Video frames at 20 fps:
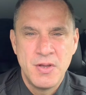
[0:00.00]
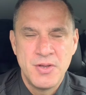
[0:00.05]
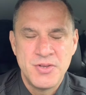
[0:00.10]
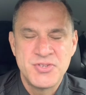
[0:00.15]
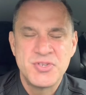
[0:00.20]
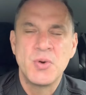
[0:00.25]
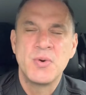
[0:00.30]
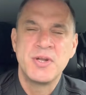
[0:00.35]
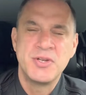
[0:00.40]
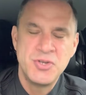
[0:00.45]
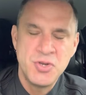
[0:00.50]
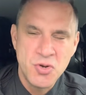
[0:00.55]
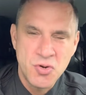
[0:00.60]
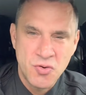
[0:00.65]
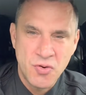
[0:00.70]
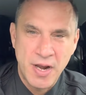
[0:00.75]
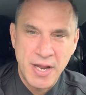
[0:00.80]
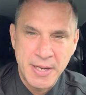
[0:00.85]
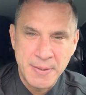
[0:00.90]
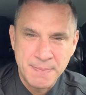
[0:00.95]
So in
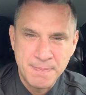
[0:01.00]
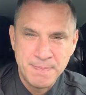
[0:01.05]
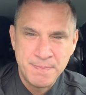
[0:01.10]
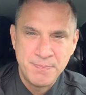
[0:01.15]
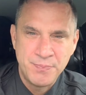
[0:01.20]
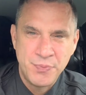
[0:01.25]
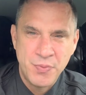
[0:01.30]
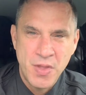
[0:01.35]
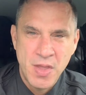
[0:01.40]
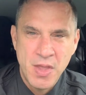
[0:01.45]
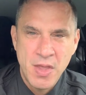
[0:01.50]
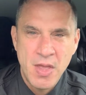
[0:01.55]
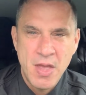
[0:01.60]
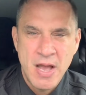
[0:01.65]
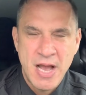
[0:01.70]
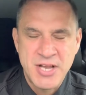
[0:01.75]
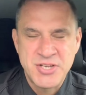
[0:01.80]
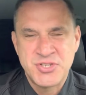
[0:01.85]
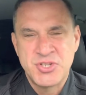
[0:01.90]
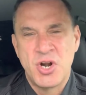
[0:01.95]
Ukraine,
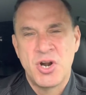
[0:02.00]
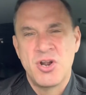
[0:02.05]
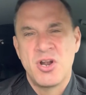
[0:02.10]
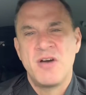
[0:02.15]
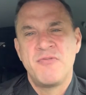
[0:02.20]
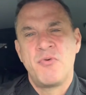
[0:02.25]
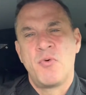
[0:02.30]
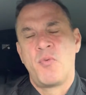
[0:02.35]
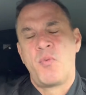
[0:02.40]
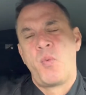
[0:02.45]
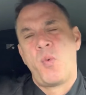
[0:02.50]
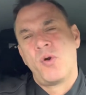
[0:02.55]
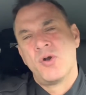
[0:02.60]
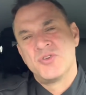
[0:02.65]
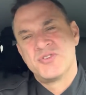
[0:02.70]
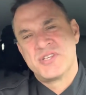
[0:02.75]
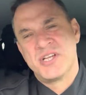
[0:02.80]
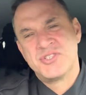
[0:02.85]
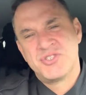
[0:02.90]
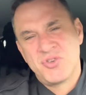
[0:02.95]
I started off with
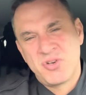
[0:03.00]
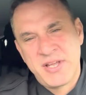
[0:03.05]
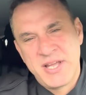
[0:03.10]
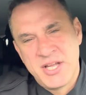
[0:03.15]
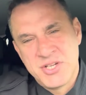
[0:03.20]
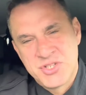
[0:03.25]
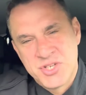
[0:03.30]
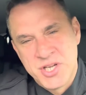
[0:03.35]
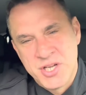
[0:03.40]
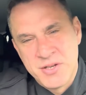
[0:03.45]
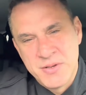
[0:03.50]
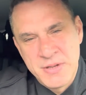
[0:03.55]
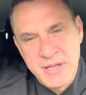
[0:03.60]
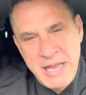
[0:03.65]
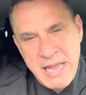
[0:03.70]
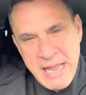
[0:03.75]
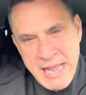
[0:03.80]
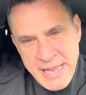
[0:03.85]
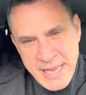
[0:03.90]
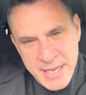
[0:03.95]
World Central Kitchen
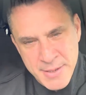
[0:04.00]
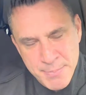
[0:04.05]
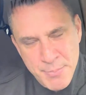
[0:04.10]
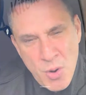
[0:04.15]
in